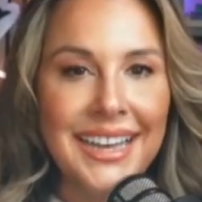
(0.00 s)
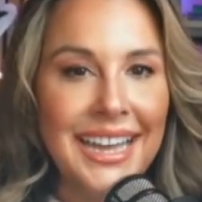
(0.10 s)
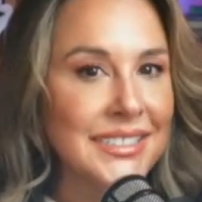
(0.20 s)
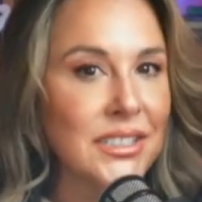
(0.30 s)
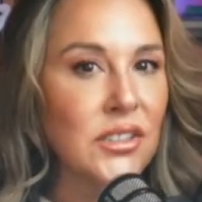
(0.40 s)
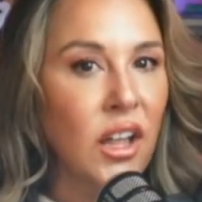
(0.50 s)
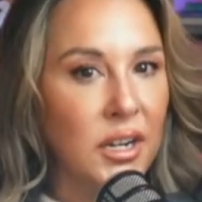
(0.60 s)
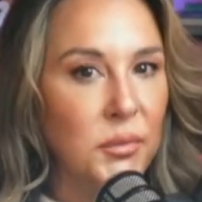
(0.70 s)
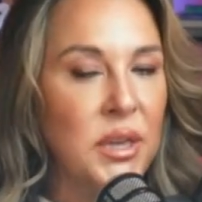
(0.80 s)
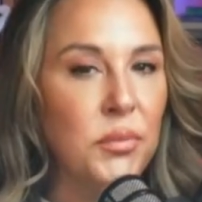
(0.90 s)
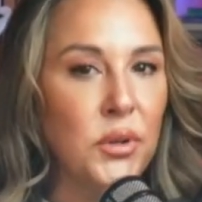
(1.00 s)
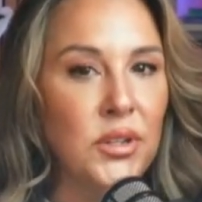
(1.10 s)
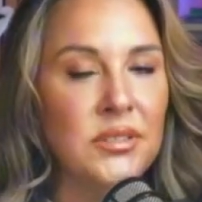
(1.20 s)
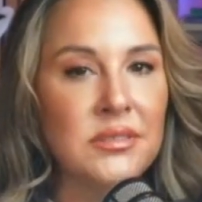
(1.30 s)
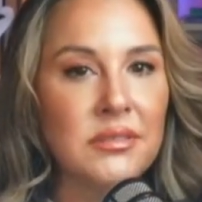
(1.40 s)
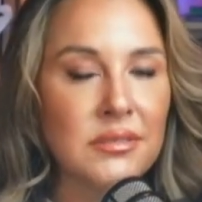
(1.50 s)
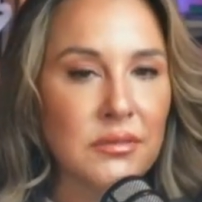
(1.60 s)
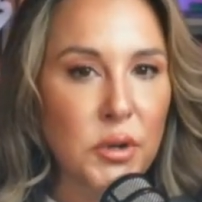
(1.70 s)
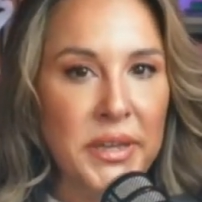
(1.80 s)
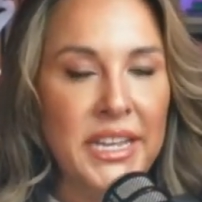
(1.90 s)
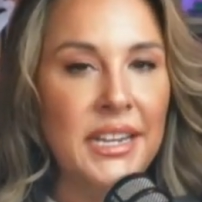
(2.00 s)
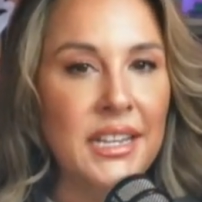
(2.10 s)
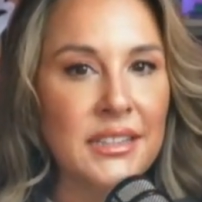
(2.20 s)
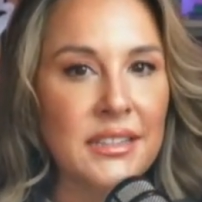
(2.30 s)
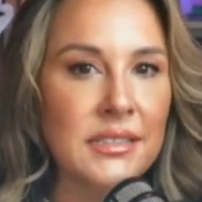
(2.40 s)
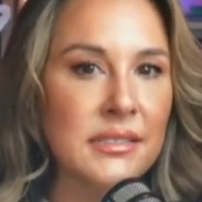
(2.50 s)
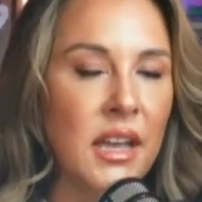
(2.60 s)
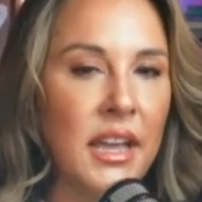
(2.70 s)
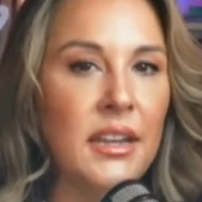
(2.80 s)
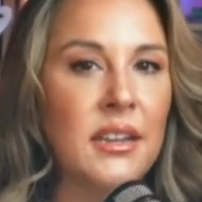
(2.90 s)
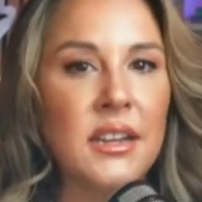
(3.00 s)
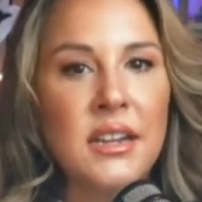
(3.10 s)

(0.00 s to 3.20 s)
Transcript: I see a lot of people repeating this line.